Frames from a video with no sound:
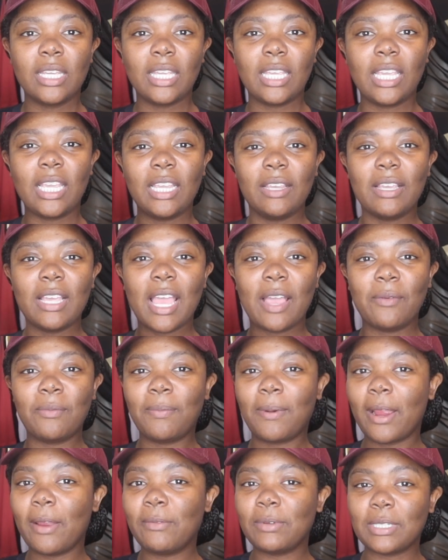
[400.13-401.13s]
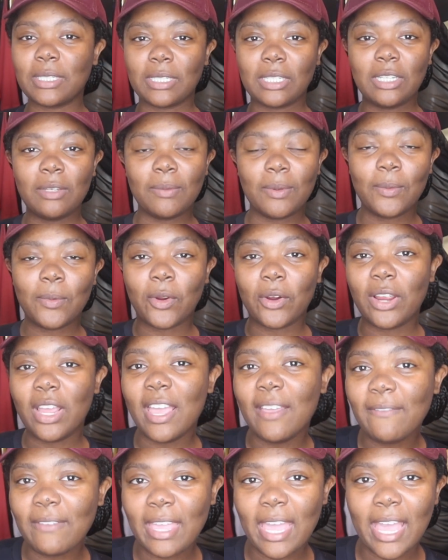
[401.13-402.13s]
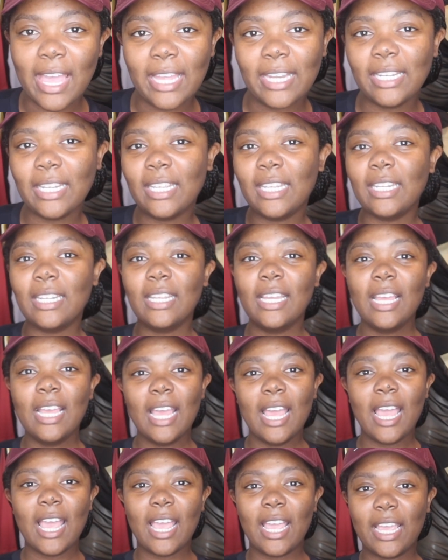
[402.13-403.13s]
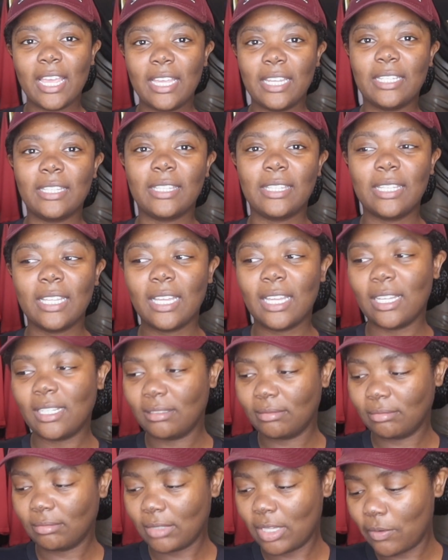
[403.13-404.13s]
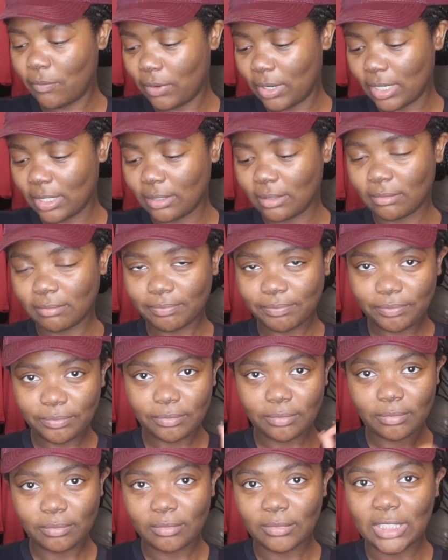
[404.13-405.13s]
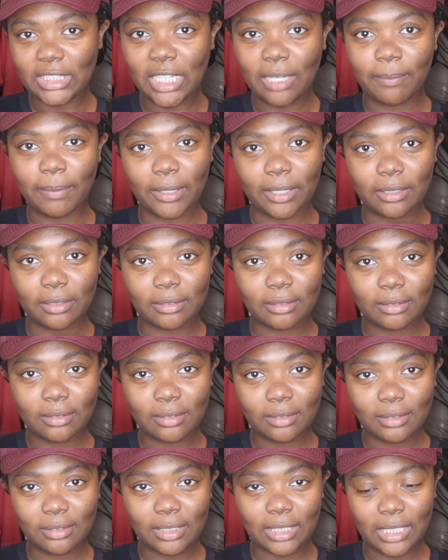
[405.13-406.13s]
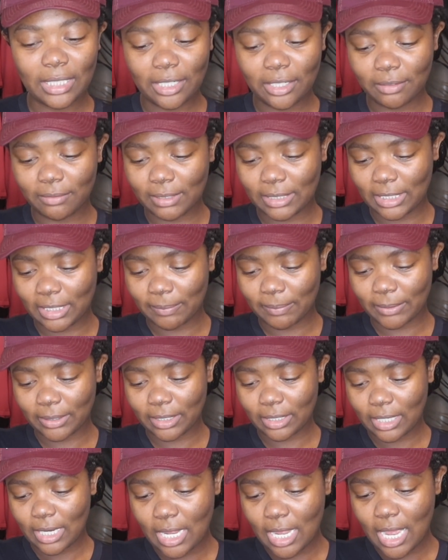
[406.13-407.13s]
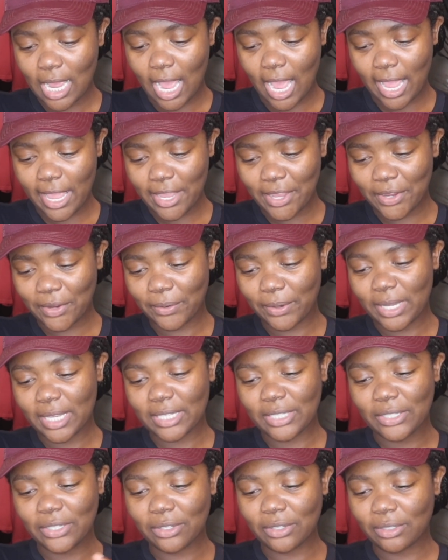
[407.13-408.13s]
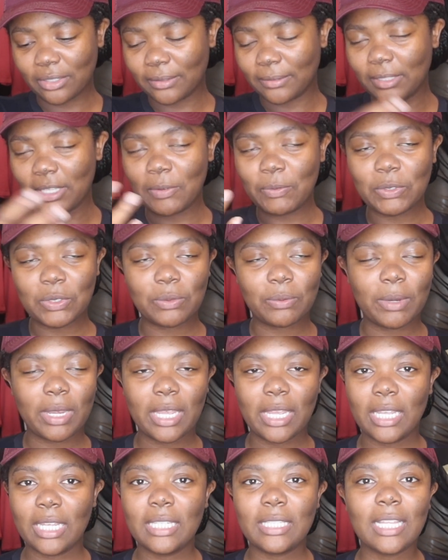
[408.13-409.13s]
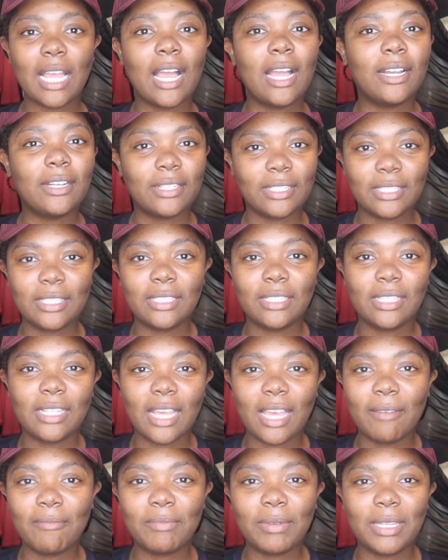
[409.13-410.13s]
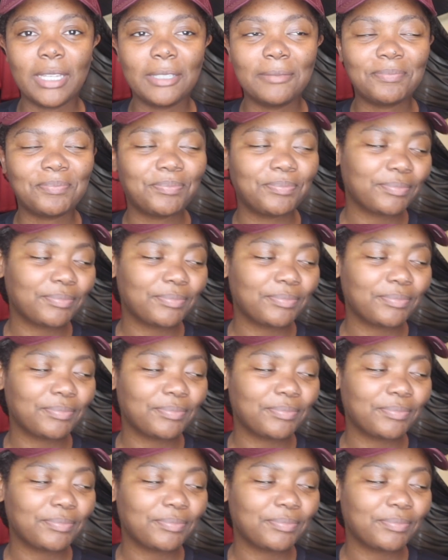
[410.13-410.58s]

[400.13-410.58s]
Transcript: he probably was just a little bit more heavy-handed, and the it went deeper. The needle went deeper. I agree. It still it was raised. I understand that, but